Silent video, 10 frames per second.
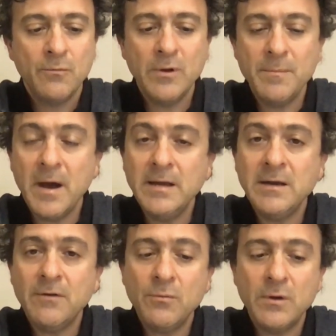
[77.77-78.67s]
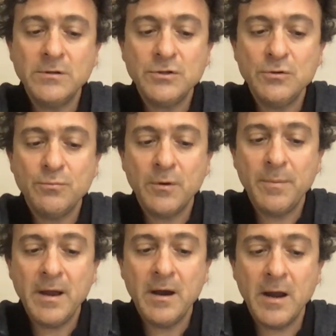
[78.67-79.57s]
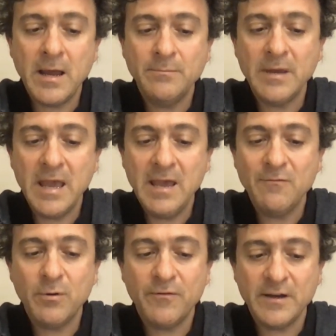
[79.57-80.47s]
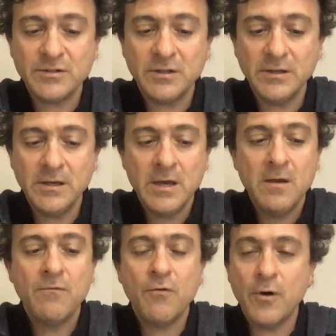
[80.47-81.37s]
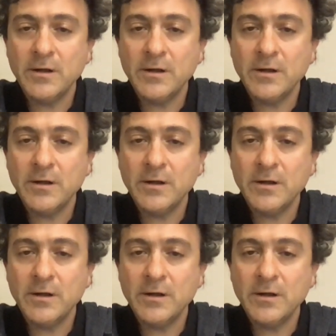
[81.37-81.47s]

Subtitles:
Remind everyone to prepare and behave professionally. For